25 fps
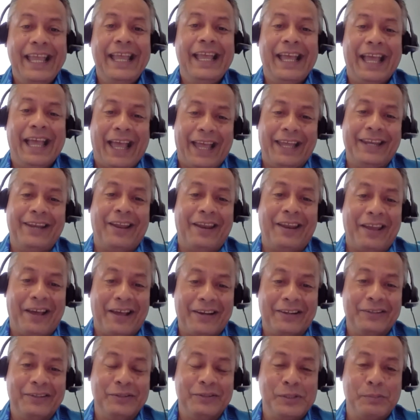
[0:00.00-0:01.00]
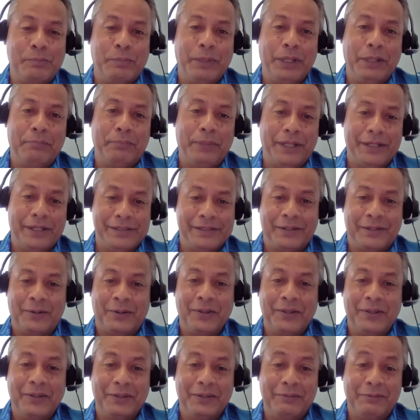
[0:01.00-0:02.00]
and a lot of those pig pens are
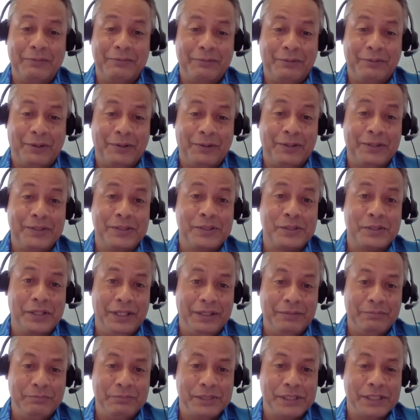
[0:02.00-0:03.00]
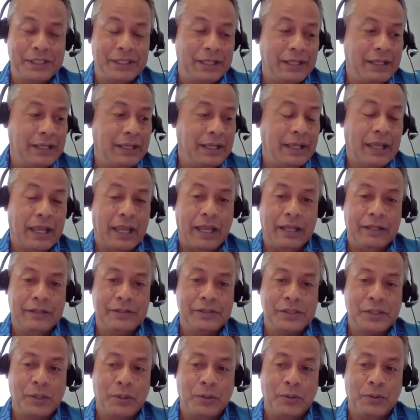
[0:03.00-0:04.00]
on the on the streams. And
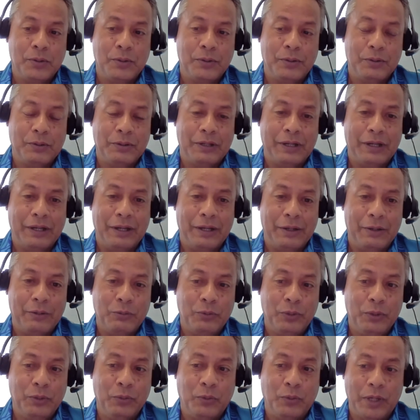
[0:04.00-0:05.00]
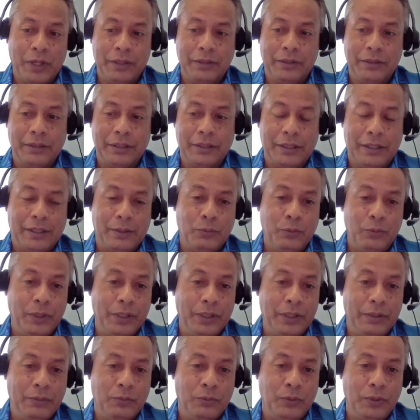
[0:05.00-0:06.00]
so uh, we worked, uh,
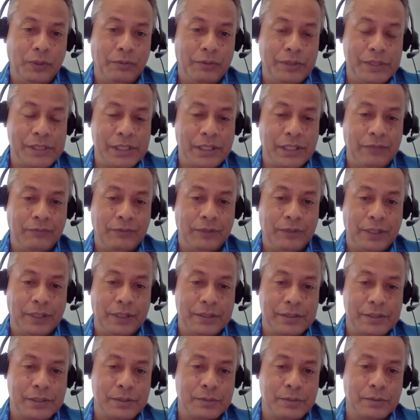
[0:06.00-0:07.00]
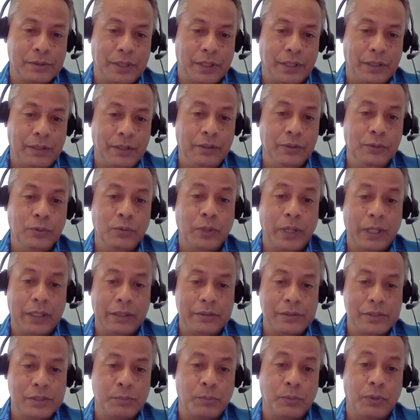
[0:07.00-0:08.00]
we, we received a, a, UN
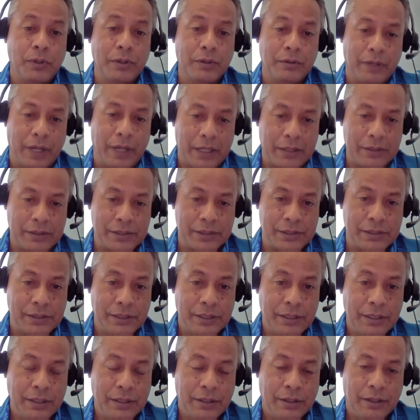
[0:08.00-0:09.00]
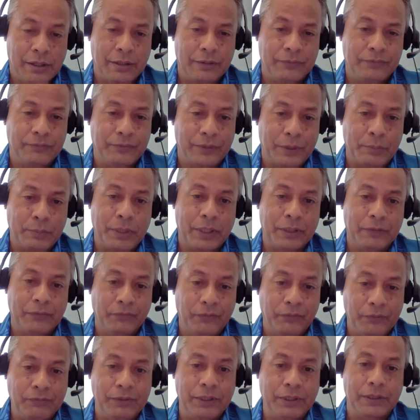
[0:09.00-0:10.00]
small grants of about
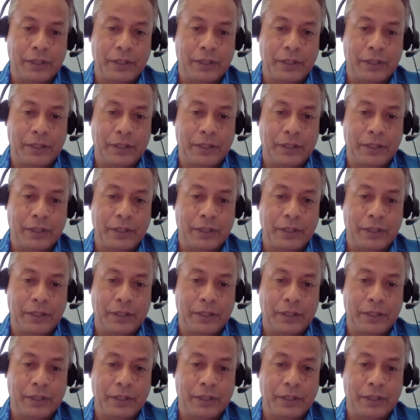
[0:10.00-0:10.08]
$50,000.